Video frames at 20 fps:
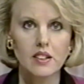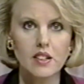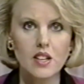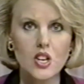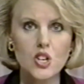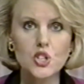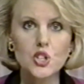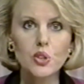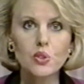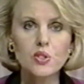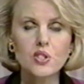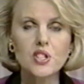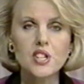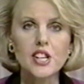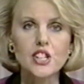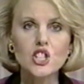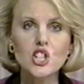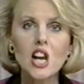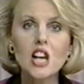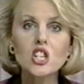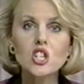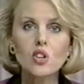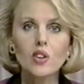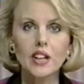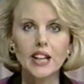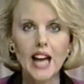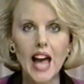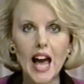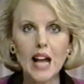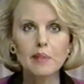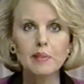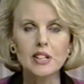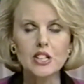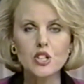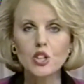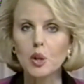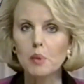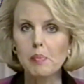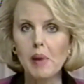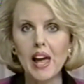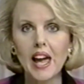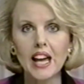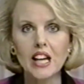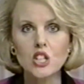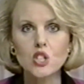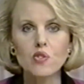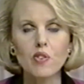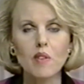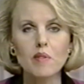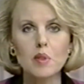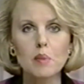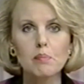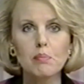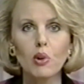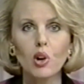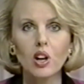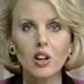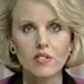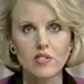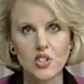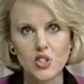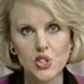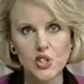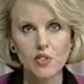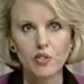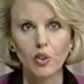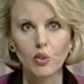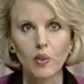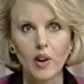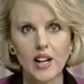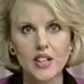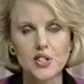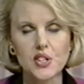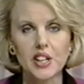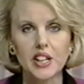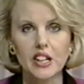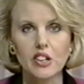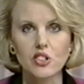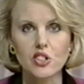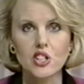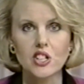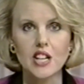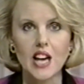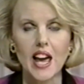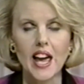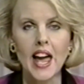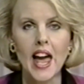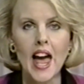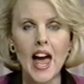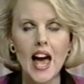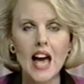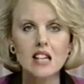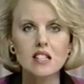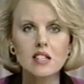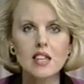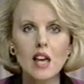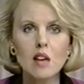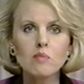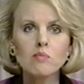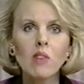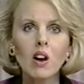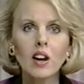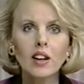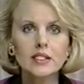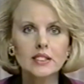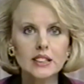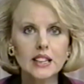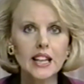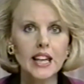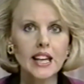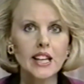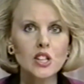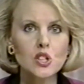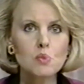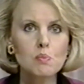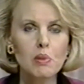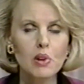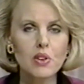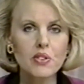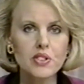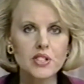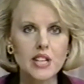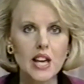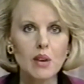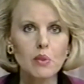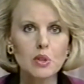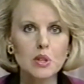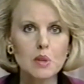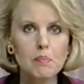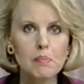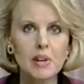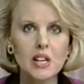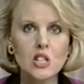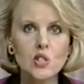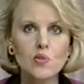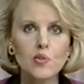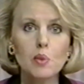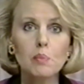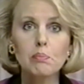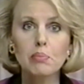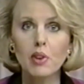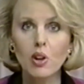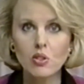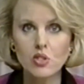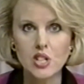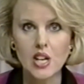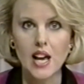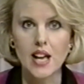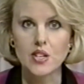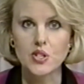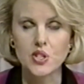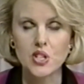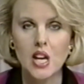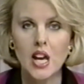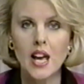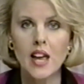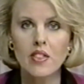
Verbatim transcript: Students at Cheshire Academy took a page from the book of the civil rights leader today as they marked King's birthday with a peaceful protest.